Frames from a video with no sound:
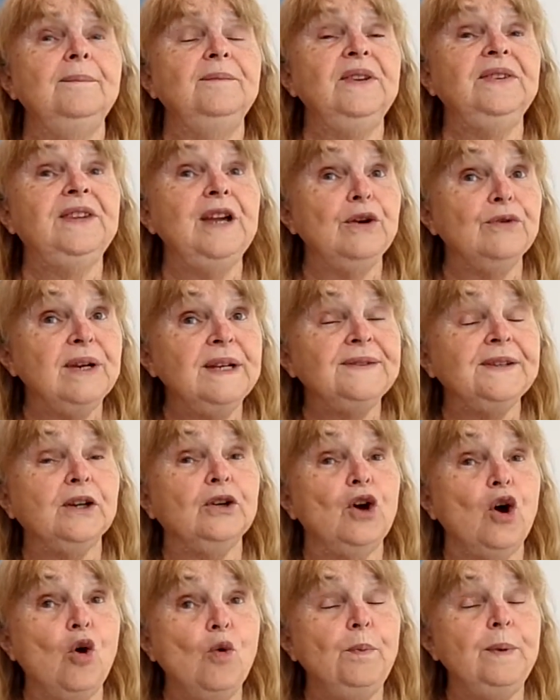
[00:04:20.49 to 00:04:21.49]
There is an
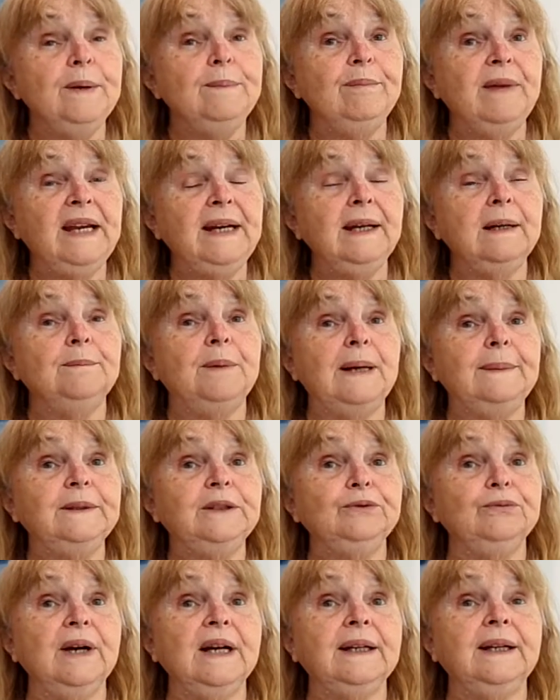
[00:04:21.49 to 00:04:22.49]
open meeting
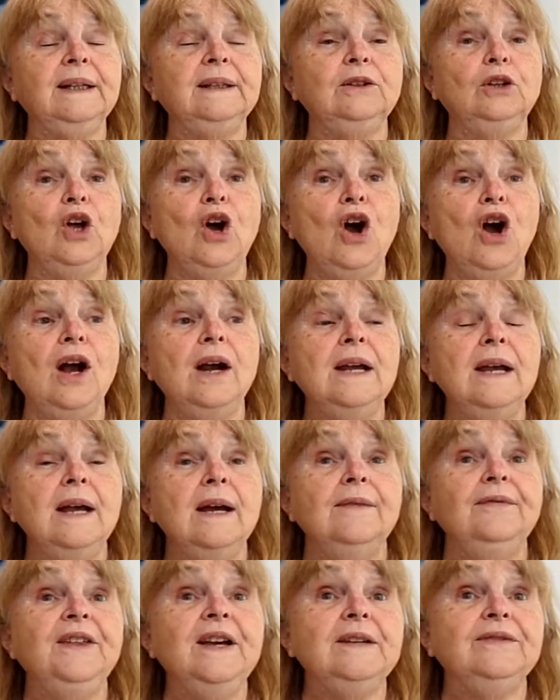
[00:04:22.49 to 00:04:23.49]
public record law
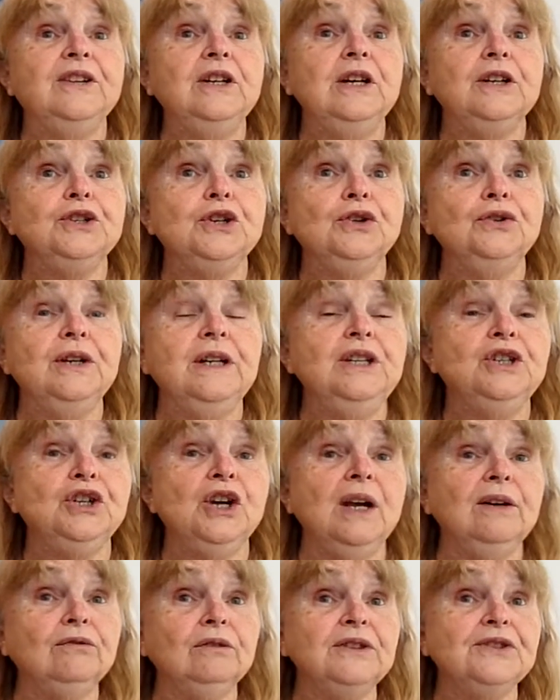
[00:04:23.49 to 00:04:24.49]
that the Attorney
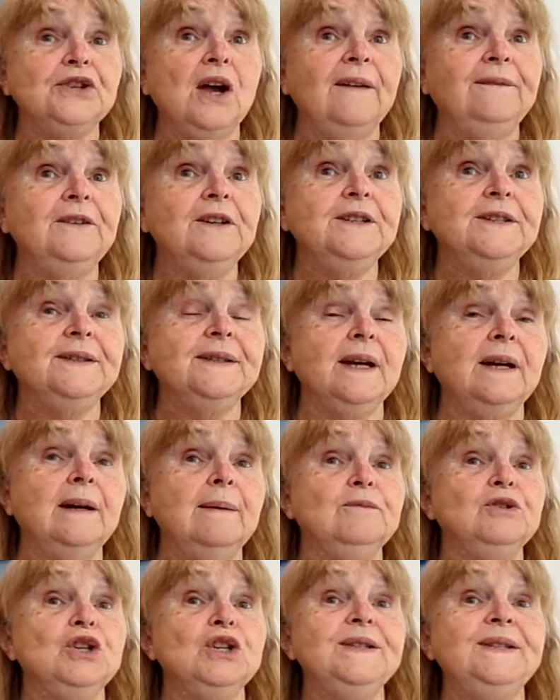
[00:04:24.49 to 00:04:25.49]
General's office
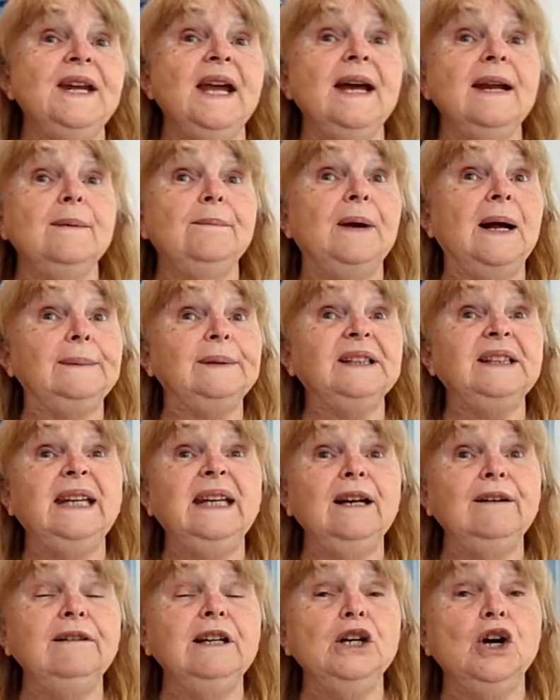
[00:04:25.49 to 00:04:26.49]
just had a public
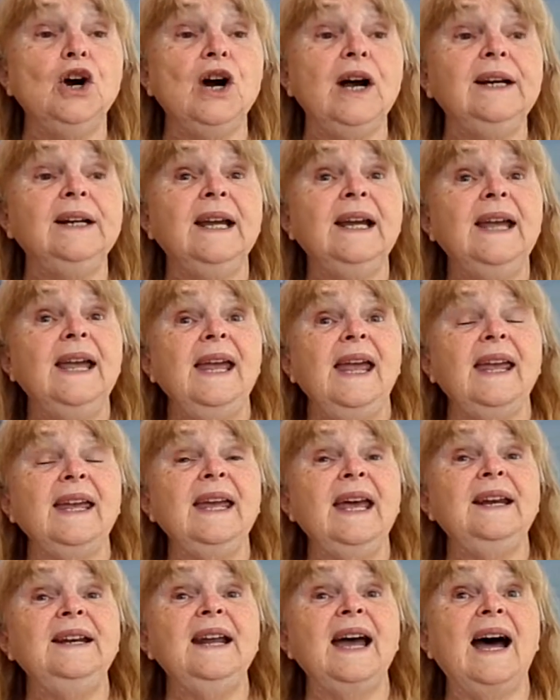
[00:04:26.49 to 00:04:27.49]
hearing on,
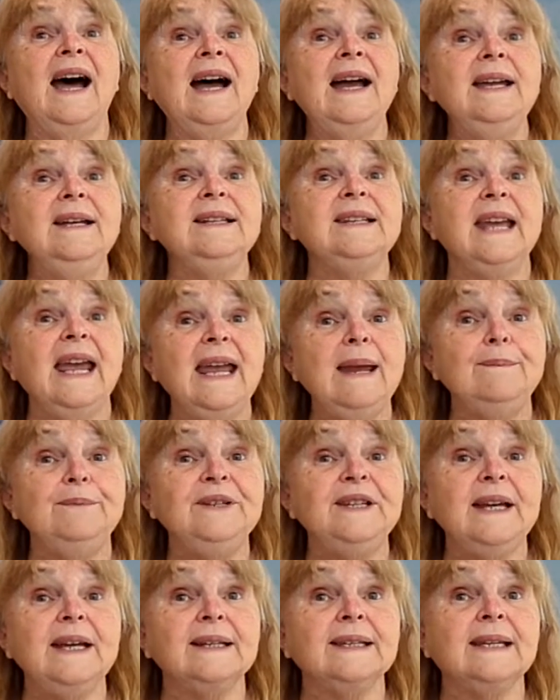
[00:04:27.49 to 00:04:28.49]
and I
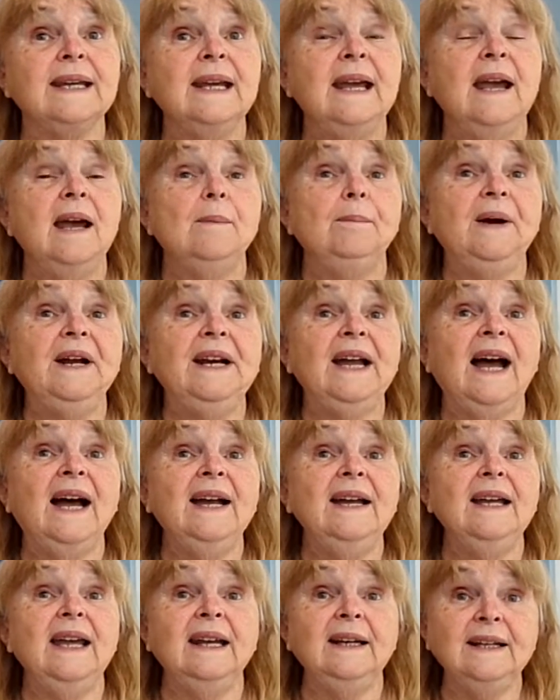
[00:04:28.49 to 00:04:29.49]
taped it.
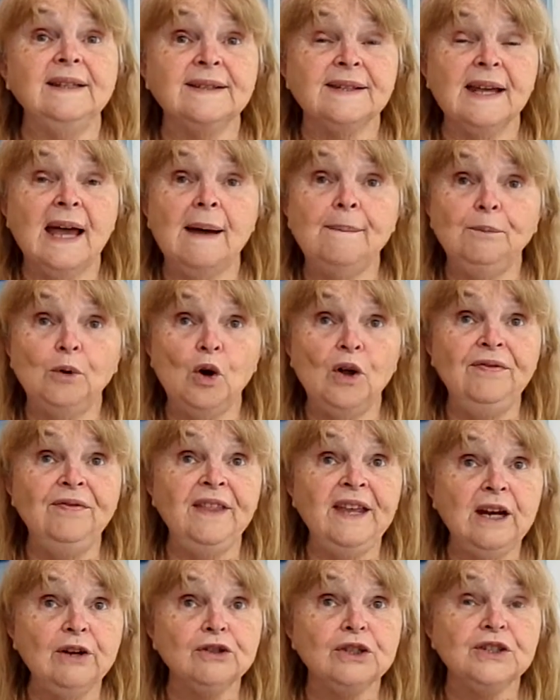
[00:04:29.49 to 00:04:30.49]
And it's up on
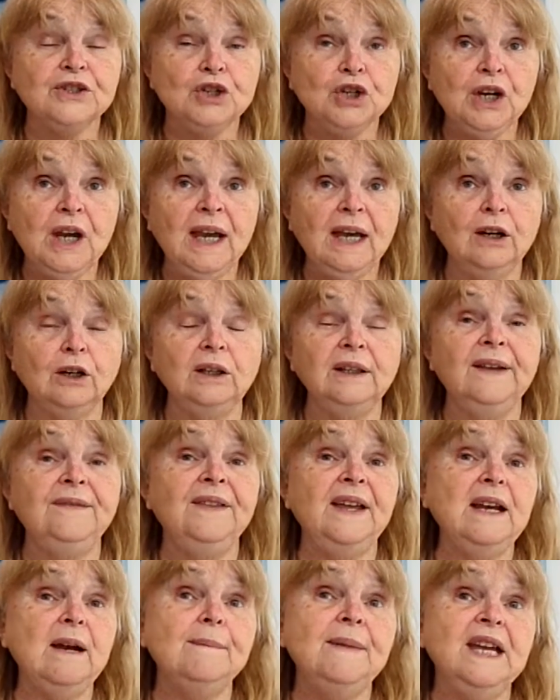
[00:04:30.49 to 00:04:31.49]
their channel,
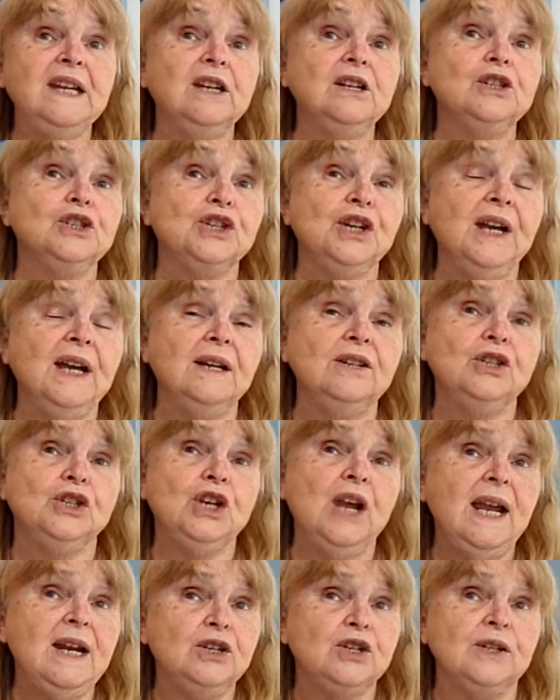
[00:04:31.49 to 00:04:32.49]
and they are making
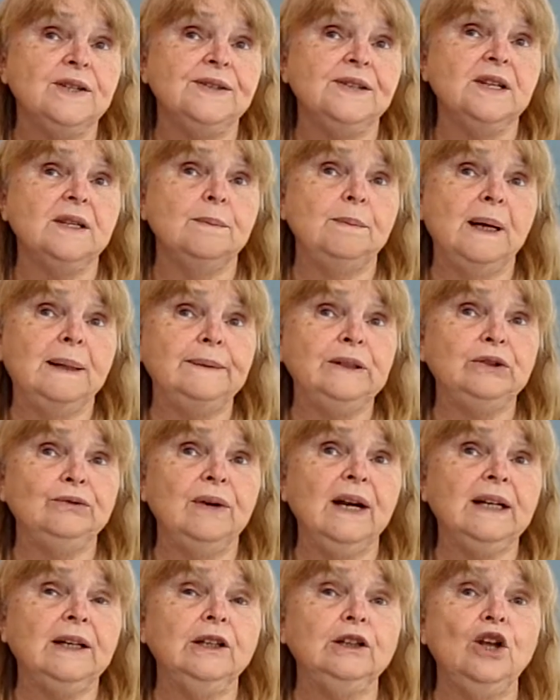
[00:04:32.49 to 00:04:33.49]
changes to the public
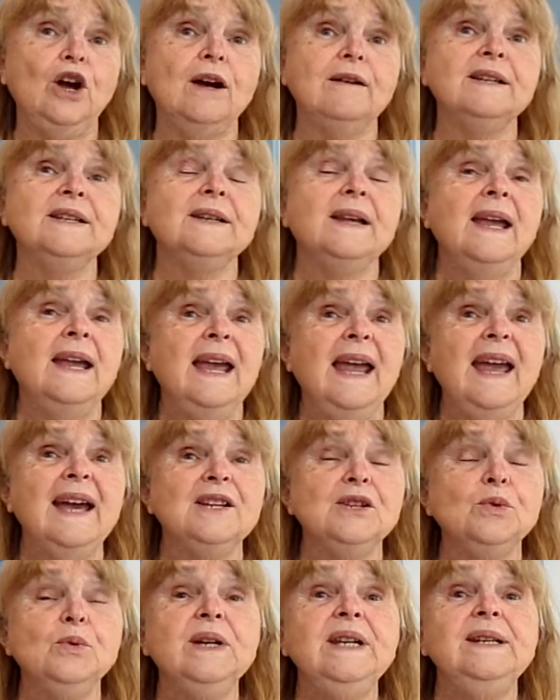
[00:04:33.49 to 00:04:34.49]
record law
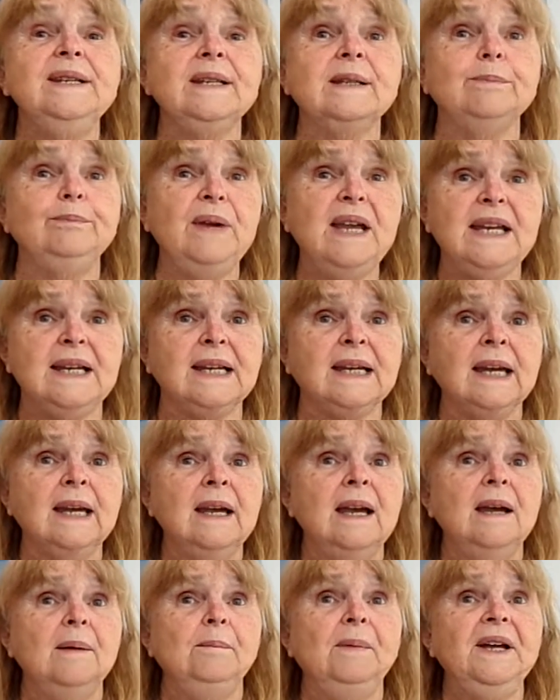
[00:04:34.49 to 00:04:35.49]
as we speak.
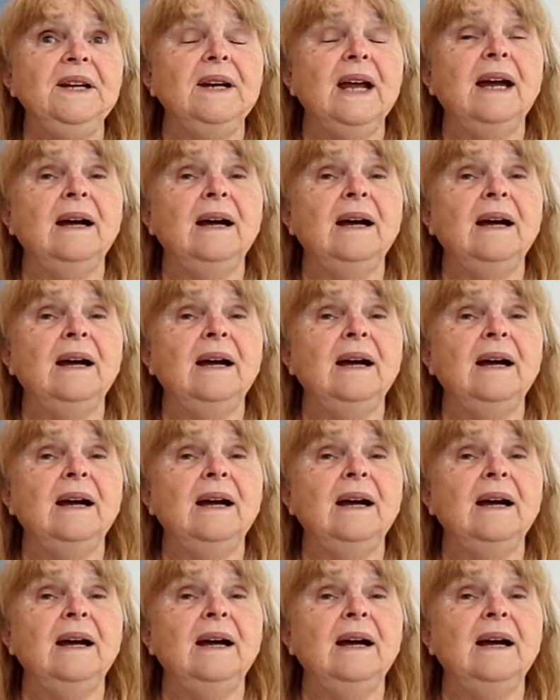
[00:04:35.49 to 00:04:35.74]
But